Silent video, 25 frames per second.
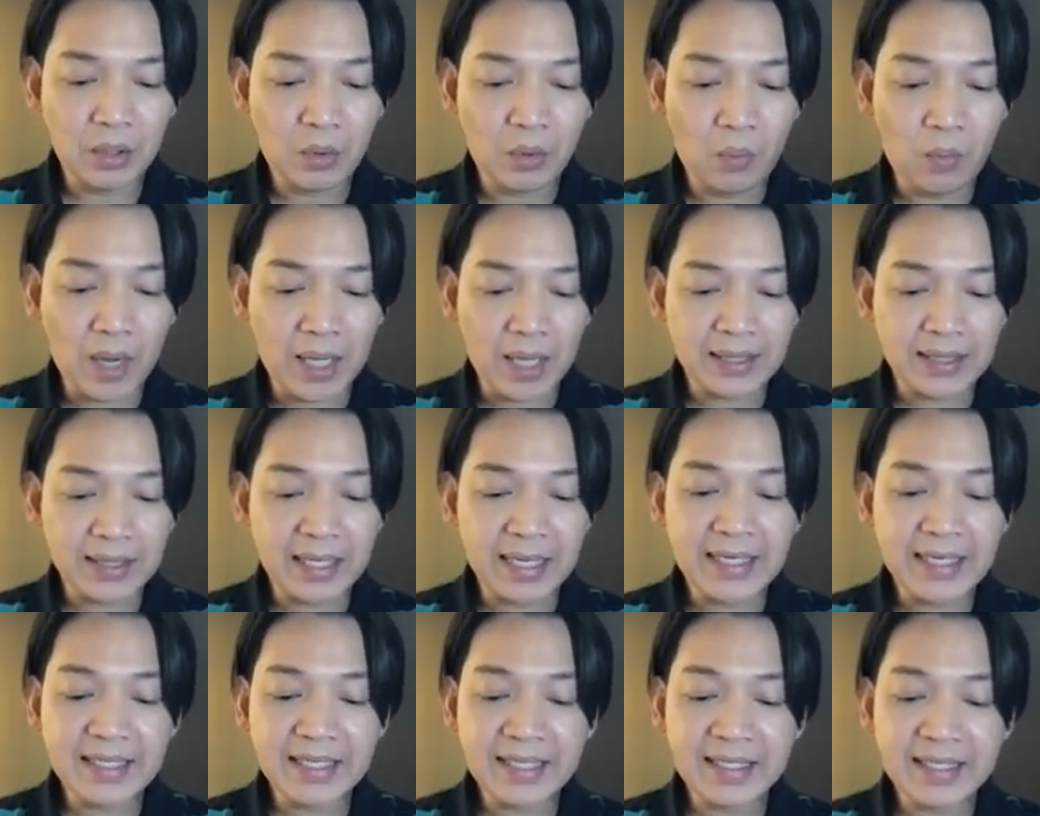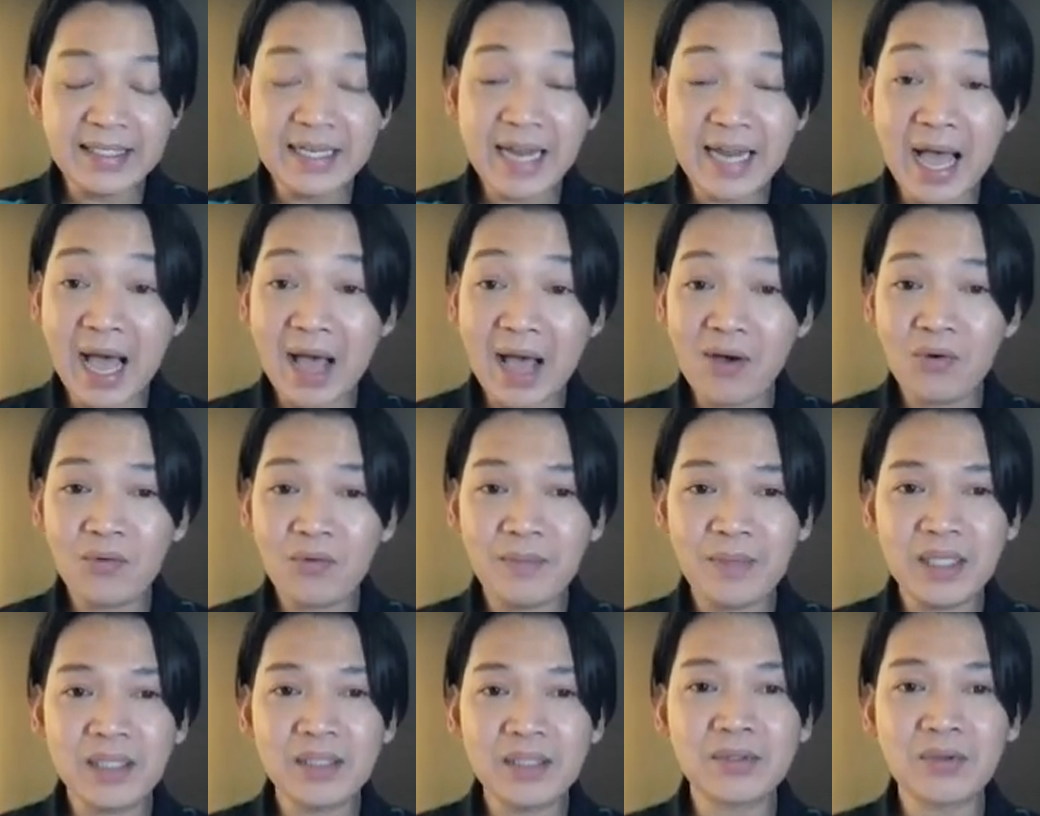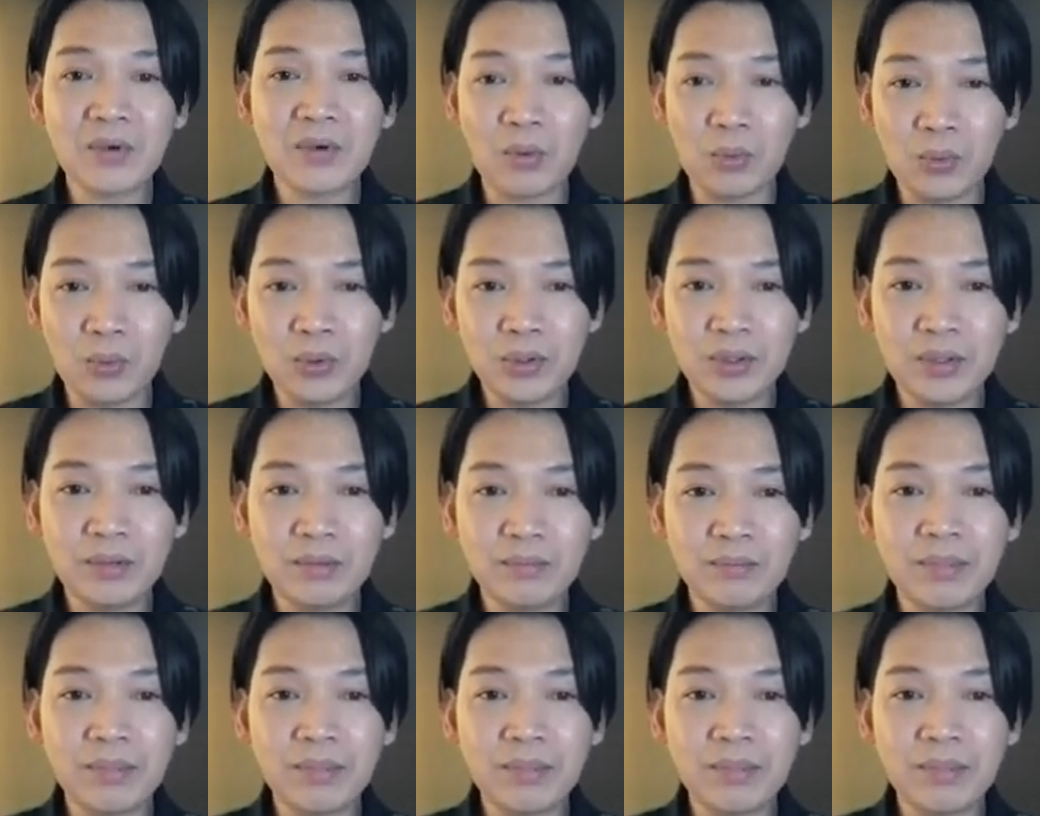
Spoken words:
What and then now means cold,